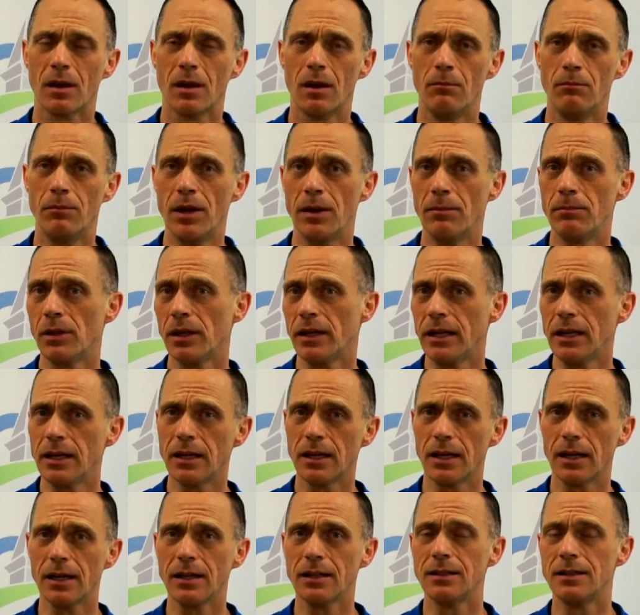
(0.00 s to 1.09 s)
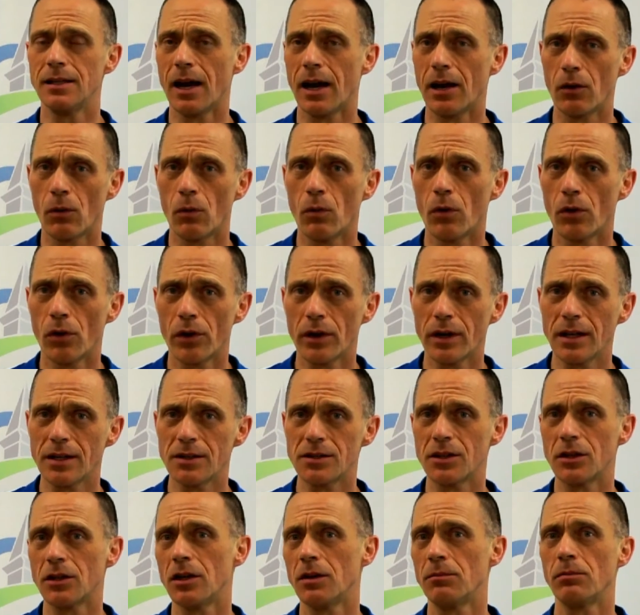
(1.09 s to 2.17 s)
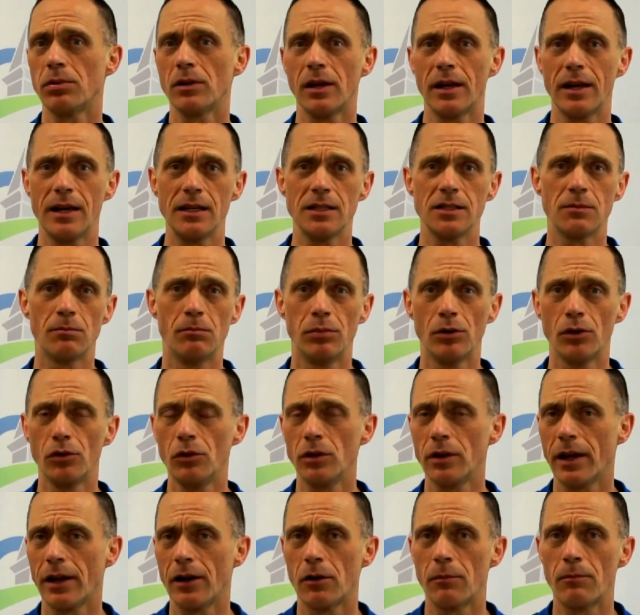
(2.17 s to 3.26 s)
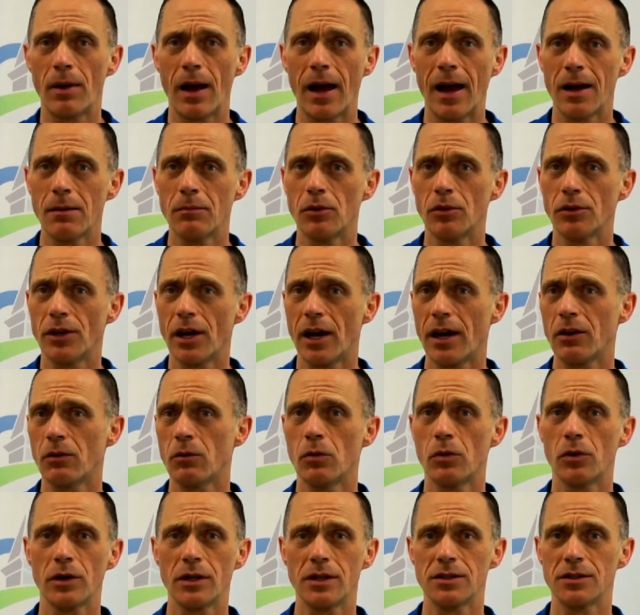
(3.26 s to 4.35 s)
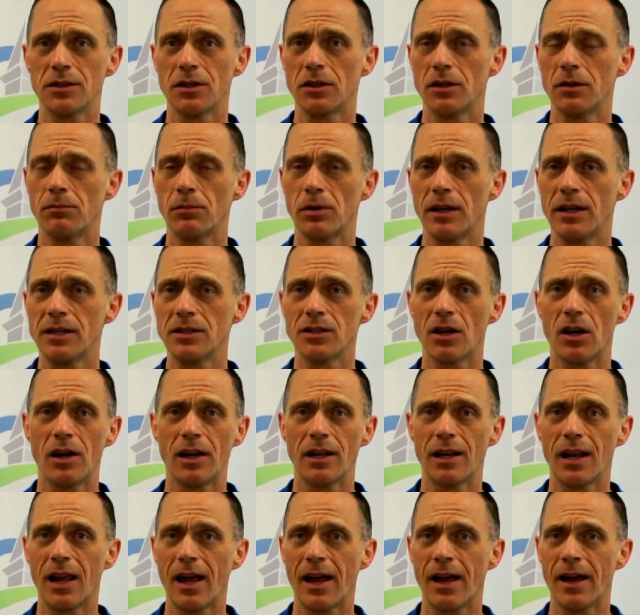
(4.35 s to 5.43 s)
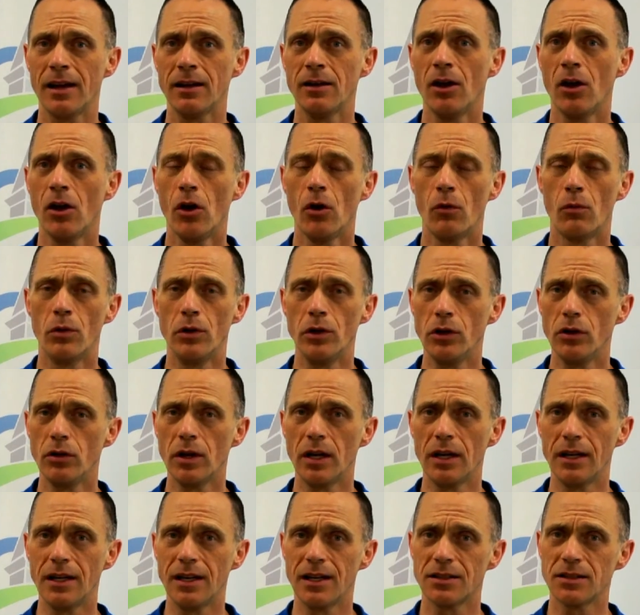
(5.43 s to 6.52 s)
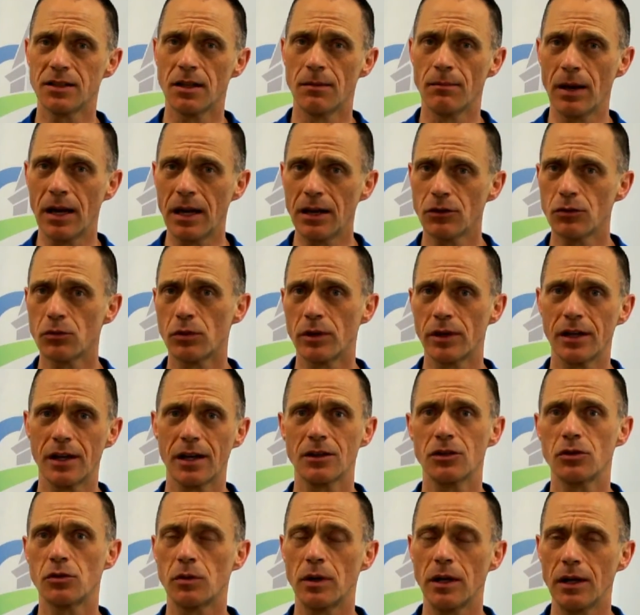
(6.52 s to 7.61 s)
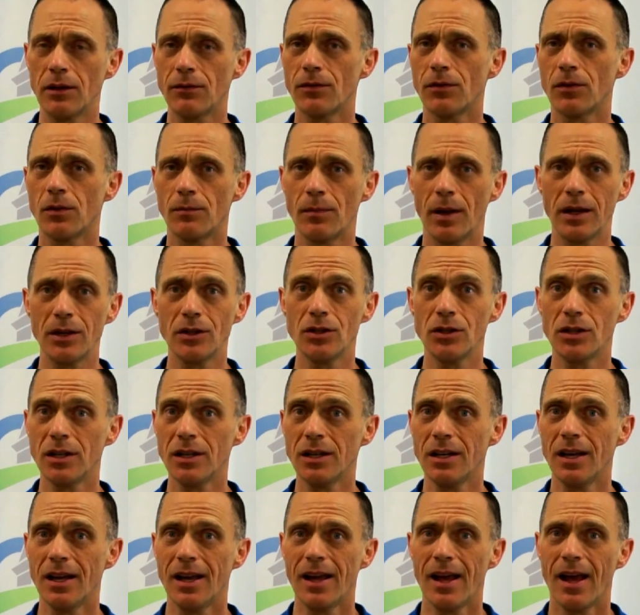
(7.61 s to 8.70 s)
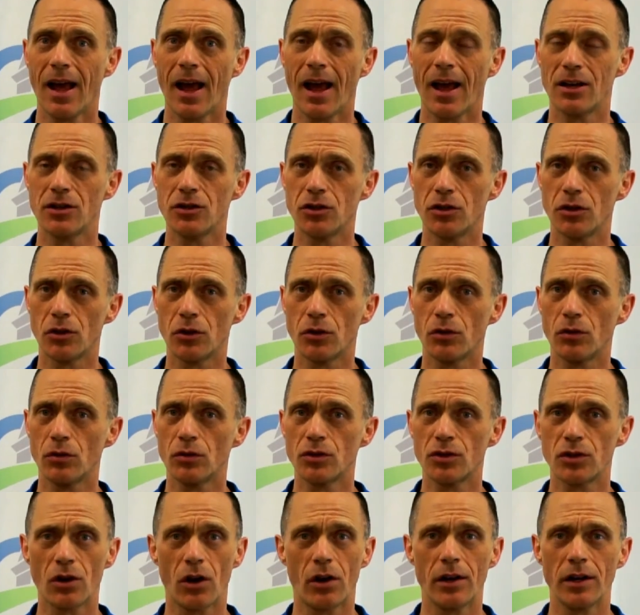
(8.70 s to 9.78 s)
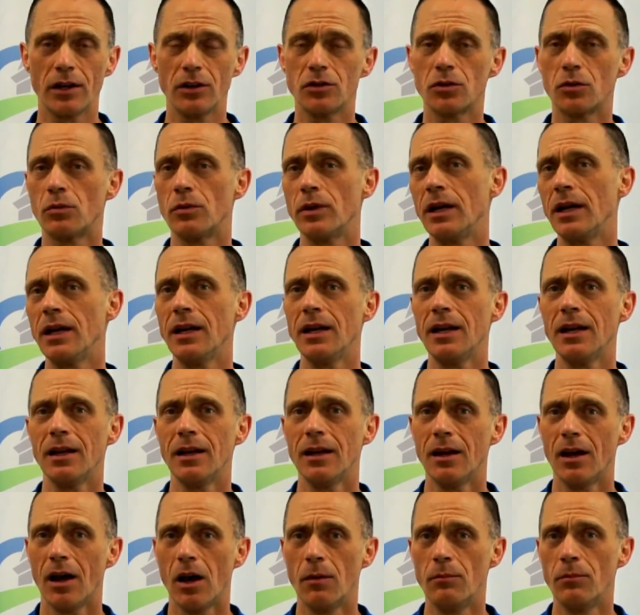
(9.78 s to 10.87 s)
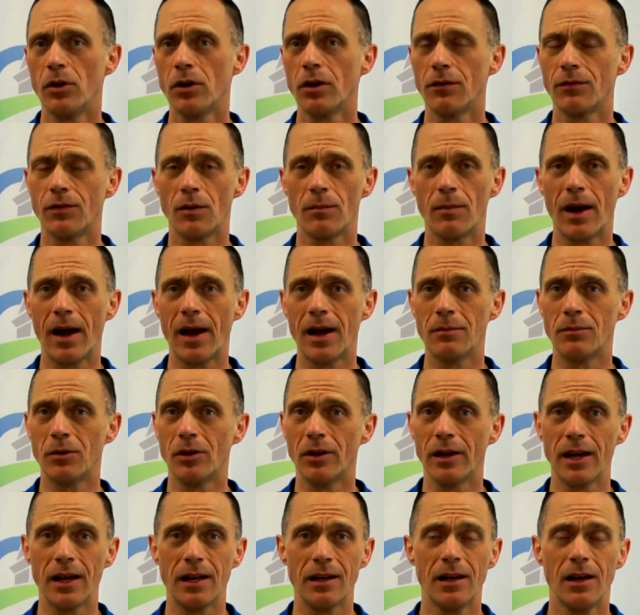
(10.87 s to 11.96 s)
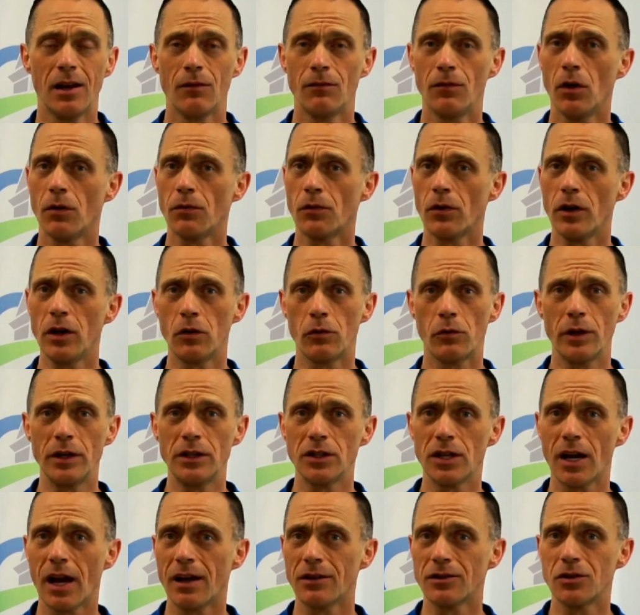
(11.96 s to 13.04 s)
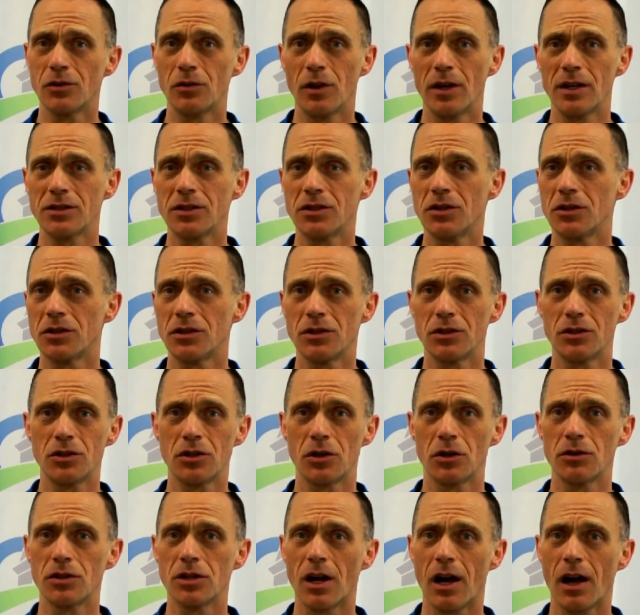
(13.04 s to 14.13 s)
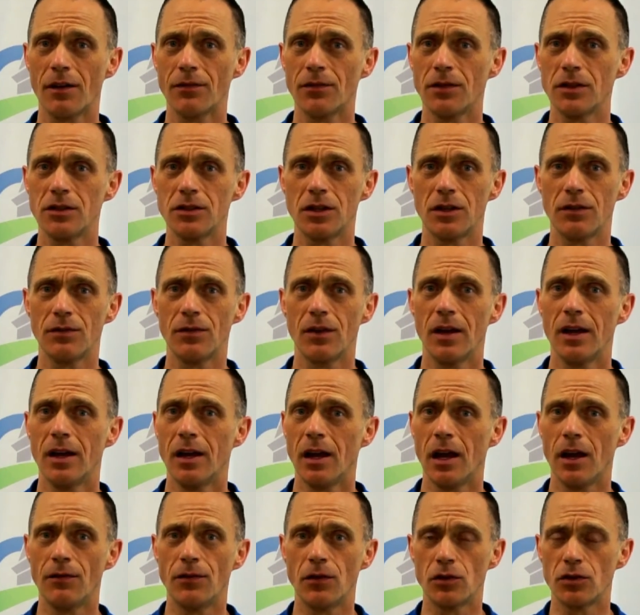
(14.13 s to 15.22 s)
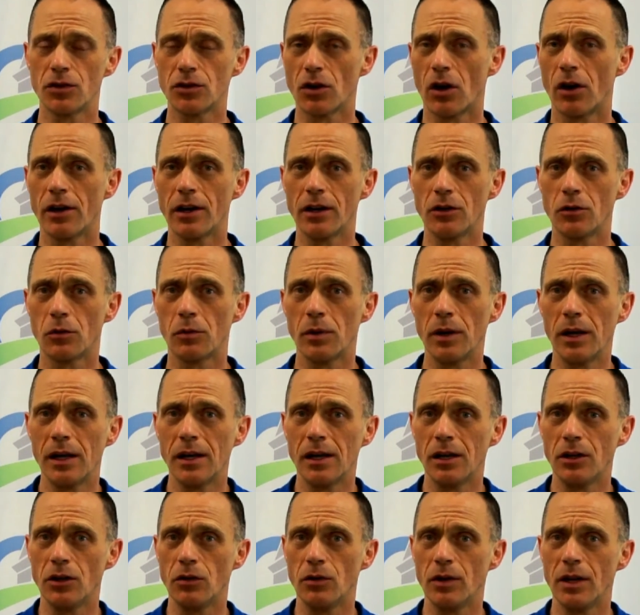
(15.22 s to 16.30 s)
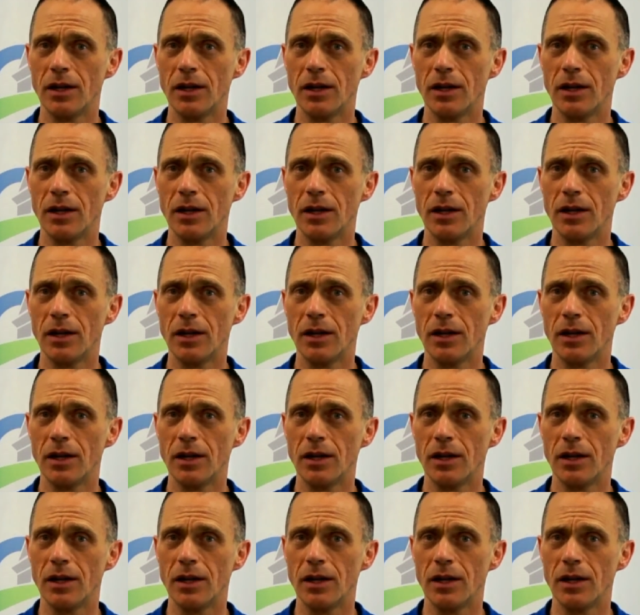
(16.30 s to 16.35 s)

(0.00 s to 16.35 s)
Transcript: Biblica.org is a good place. BlueLetterBible.org is a good place online where you can get some introductory information as you're starting to read a book of the Bible. And feel free to reach out to us here at the church office if you're starting to read and you